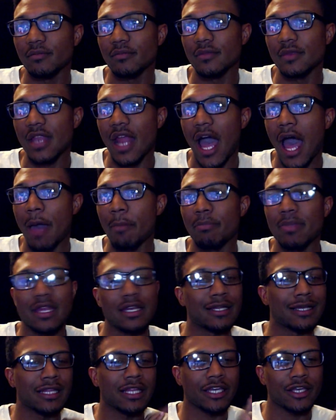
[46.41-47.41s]
not
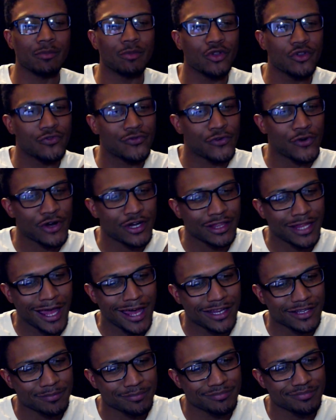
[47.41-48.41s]
been clickable for a
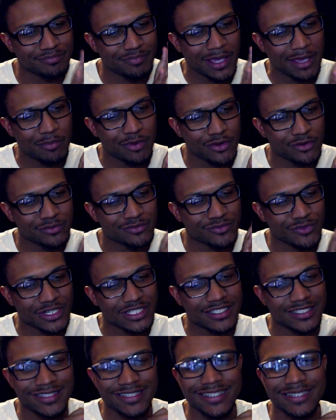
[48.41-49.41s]
lot of people
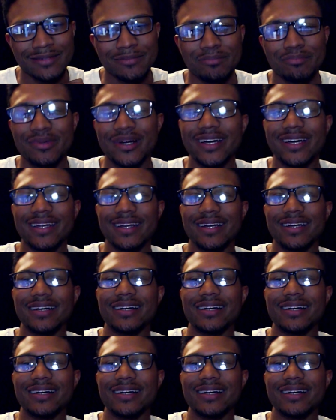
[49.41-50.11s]
recently, but